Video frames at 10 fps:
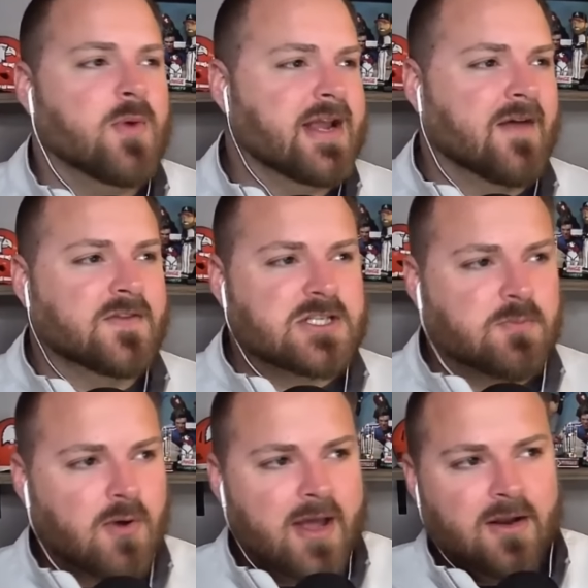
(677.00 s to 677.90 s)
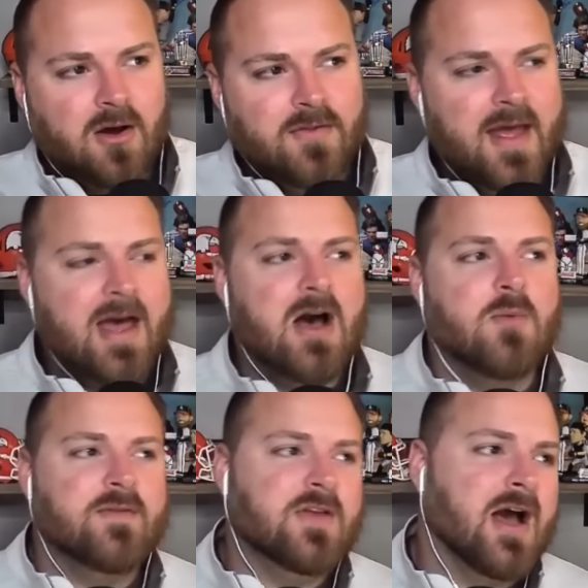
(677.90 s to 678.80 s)
We got the spread all down.
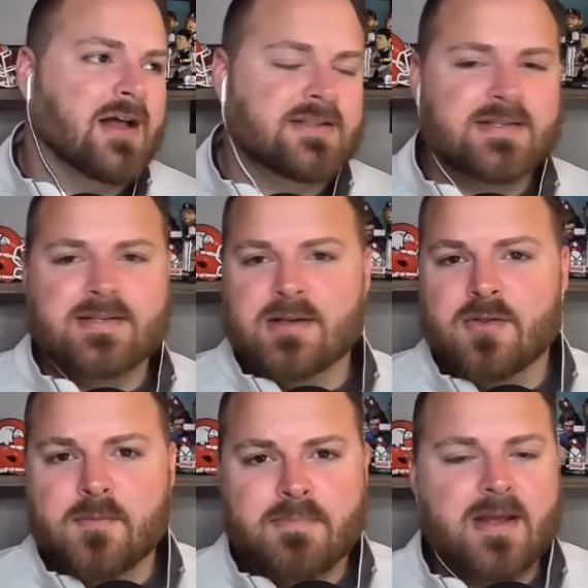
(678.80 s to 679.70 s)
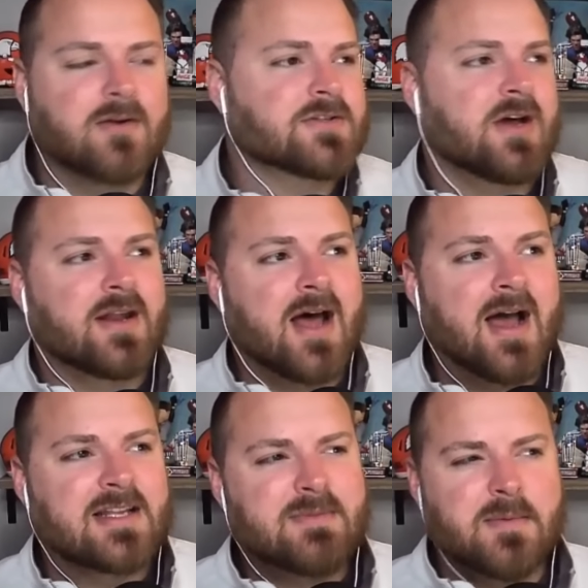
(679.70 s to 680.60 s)
We've got, you know, the beers on
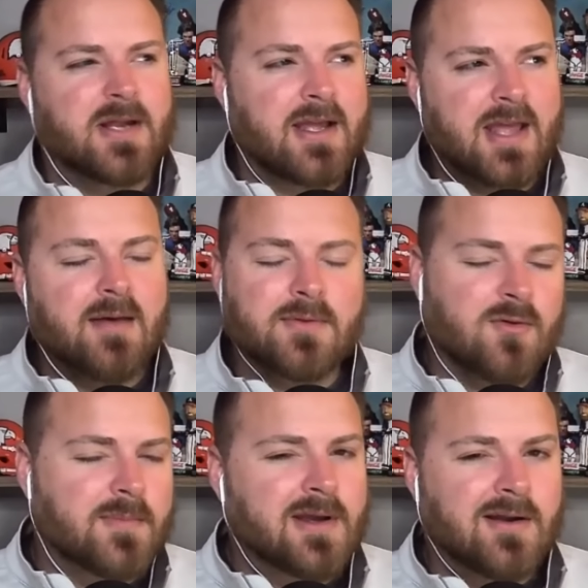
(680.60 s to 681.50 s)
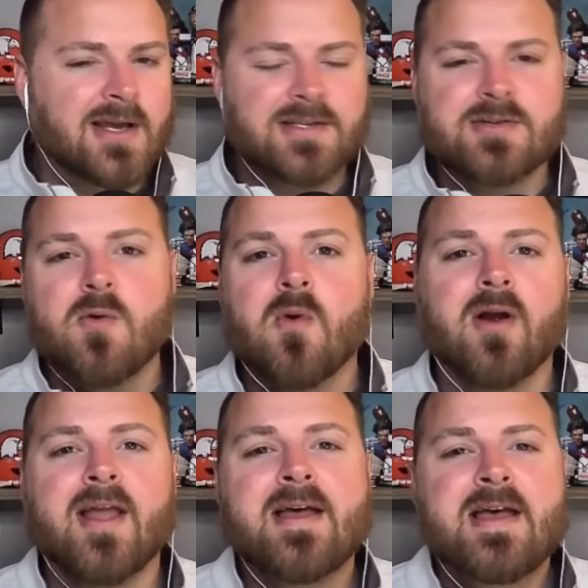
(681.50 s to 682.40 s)
ice. Maybe not yet, but they'll be on ice. Don't
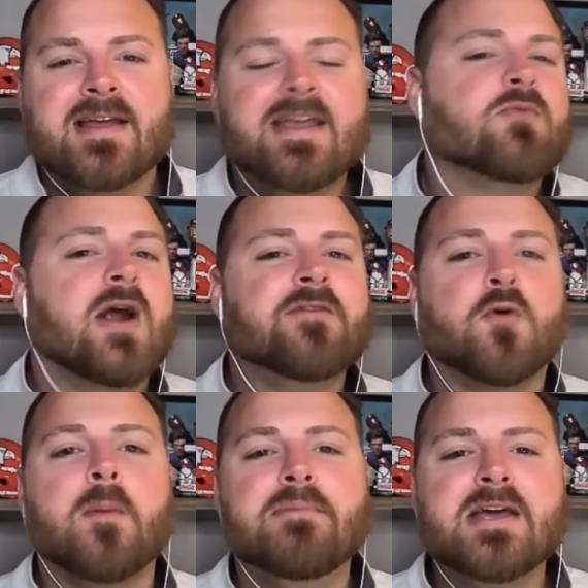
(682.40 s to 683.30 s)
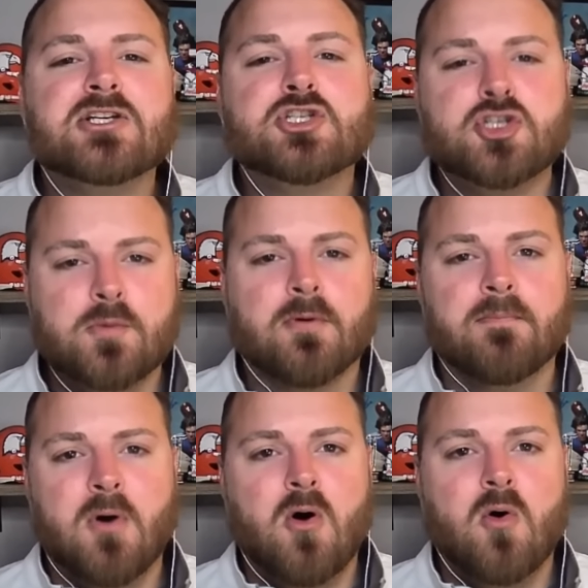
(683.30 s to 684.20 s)
worry. Getting ready for a big Super
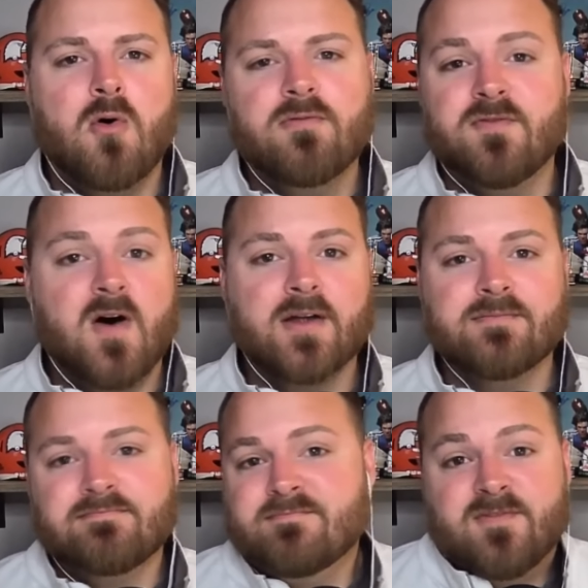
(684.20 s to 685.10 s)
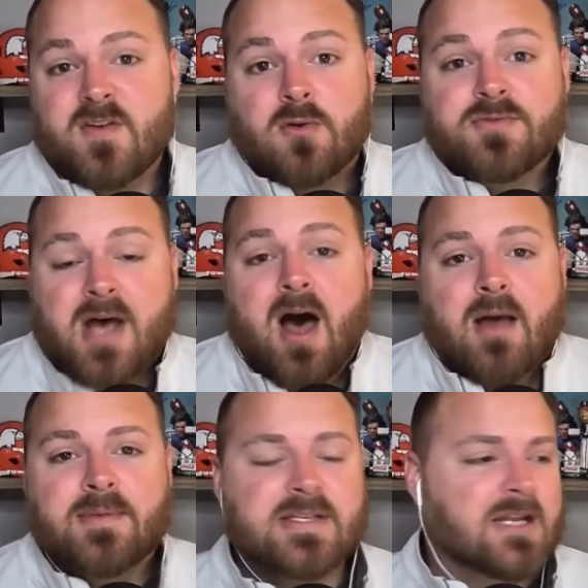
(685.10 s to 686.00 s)
Bowl fun-filled
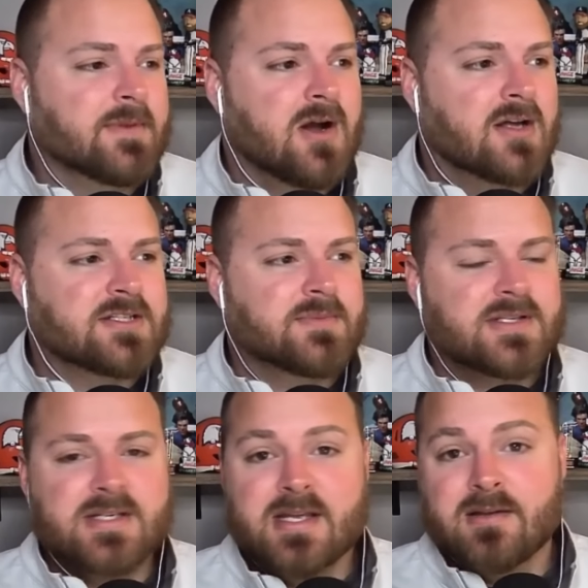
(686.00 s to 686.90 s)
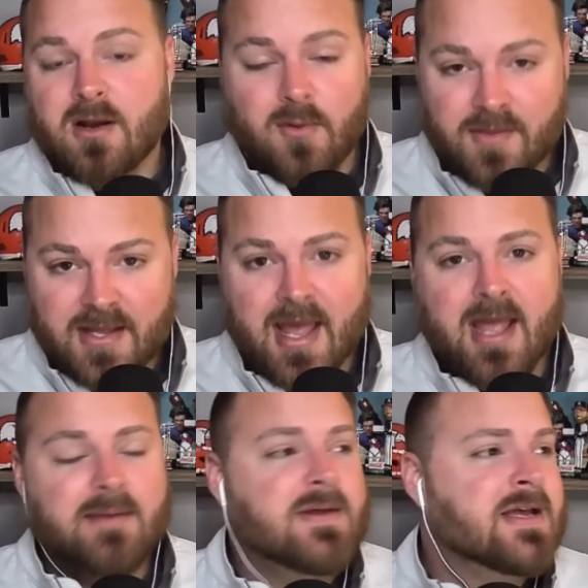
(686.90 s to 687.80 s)
time. It's going to be awesome to see not only the
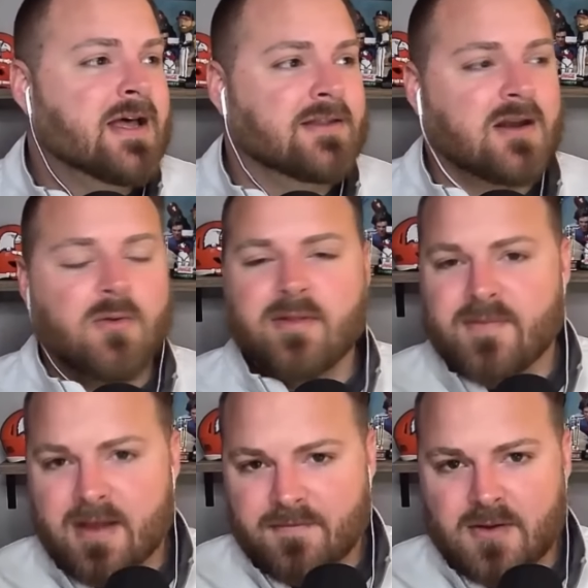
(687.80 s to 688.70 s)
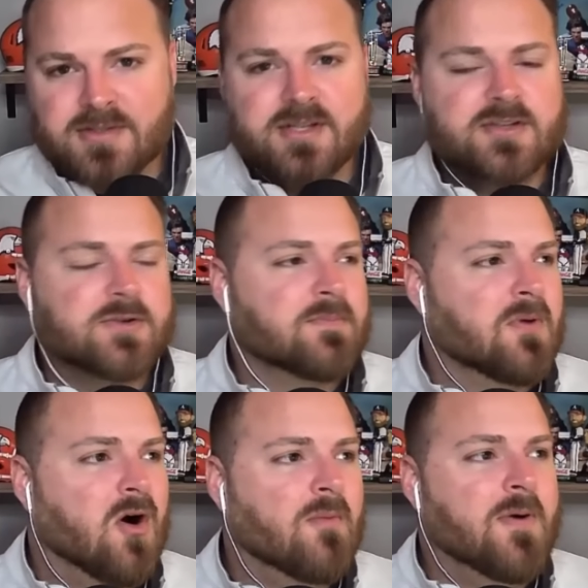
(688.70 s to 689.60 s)
game, not only the VFLs in the Super
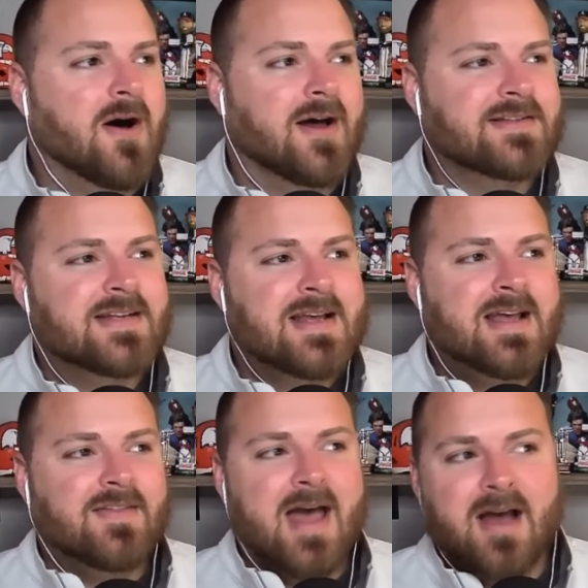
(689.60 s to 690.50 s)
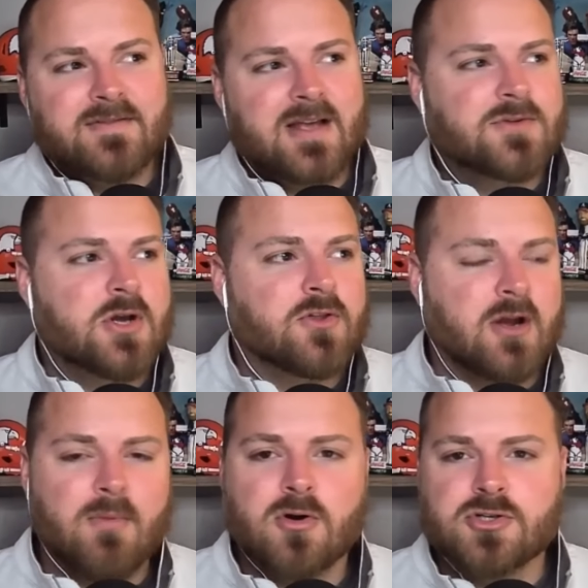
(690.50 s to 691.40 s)
Bowl, but the halftime show, the
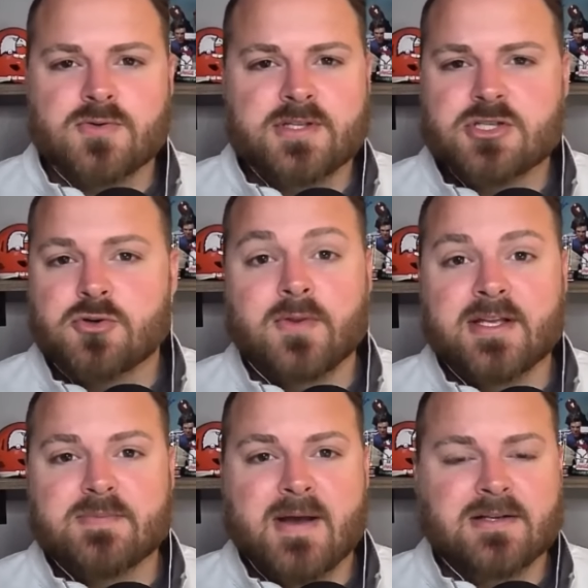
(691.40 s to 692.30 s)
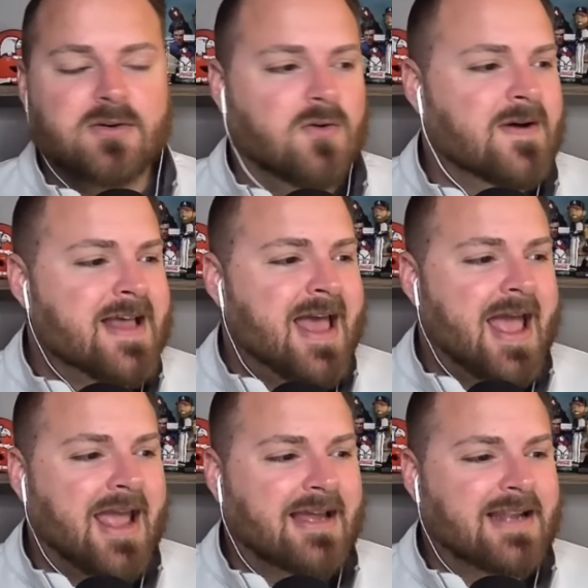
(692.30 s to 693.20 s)
commercials. It's truly a spectacle.
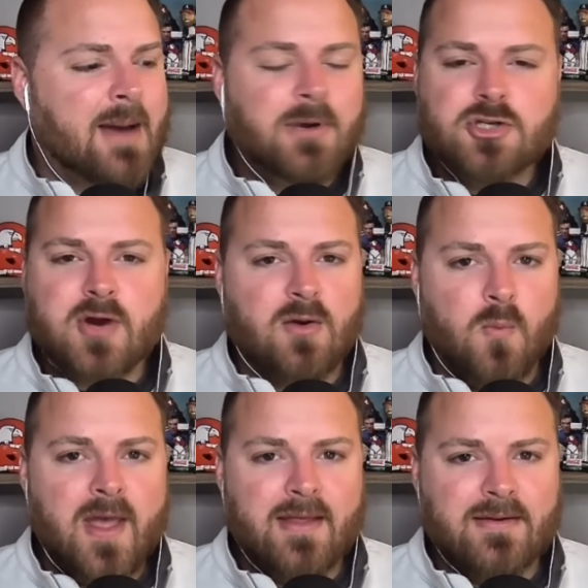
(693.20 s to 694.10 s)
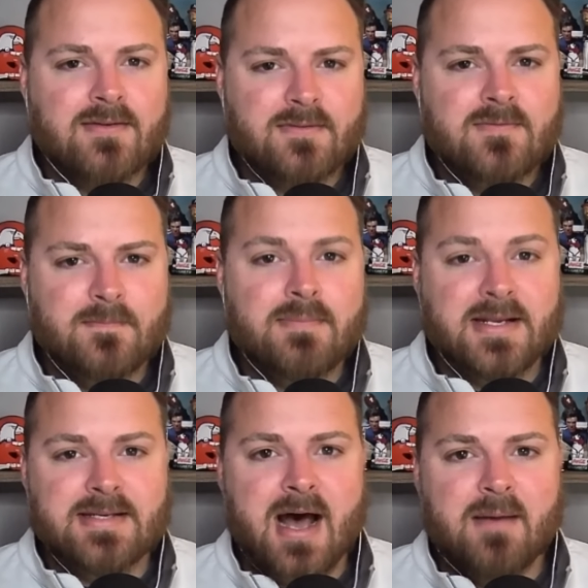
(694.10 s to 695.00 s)
And I'm going to try to win
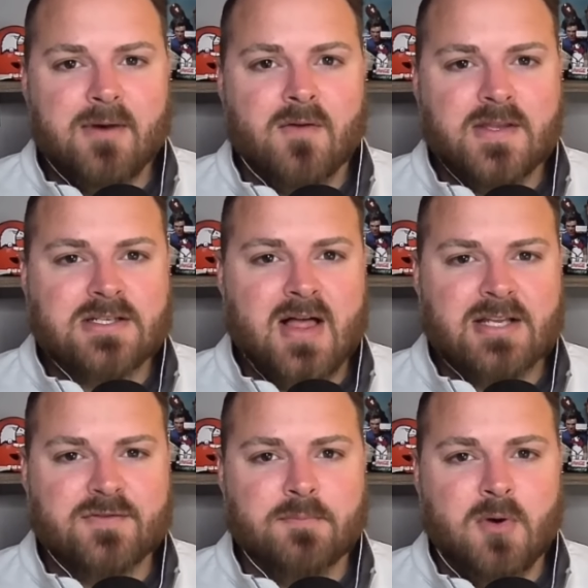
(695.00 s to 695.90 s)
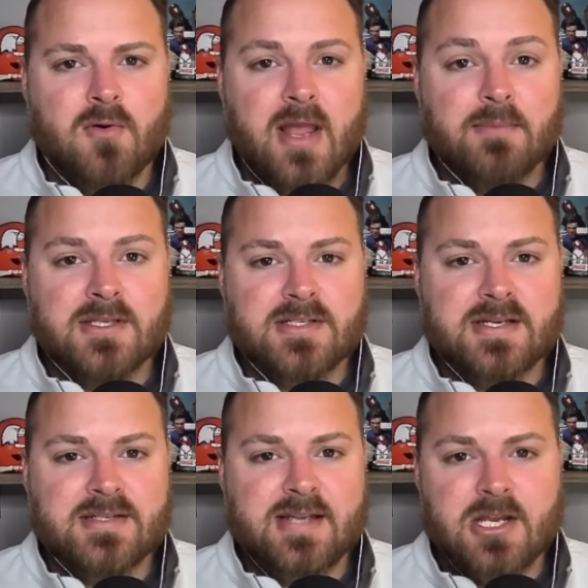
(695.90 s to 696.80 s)
big time on this last football game of the
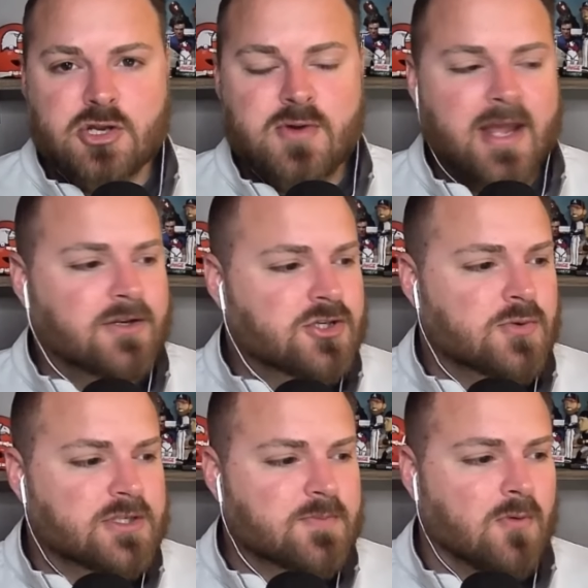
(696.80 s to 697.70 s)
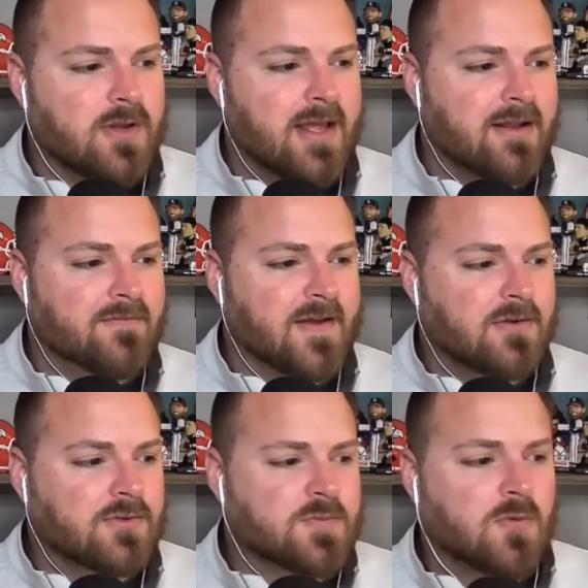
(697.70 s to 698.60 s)
season, and you can do it at
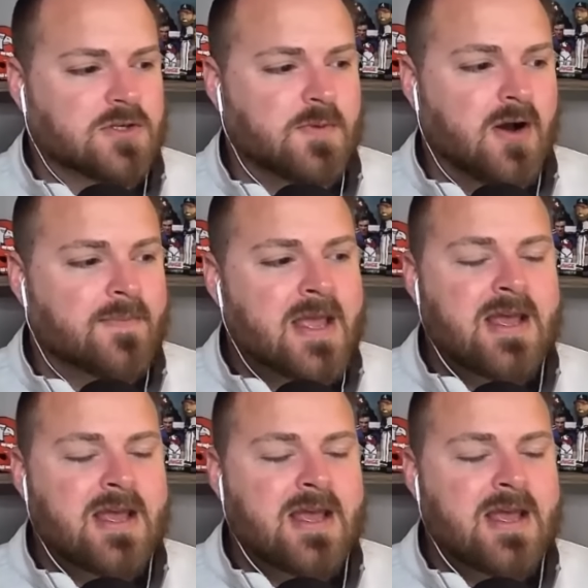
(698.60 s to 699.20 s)
FanDuel Sportsbook.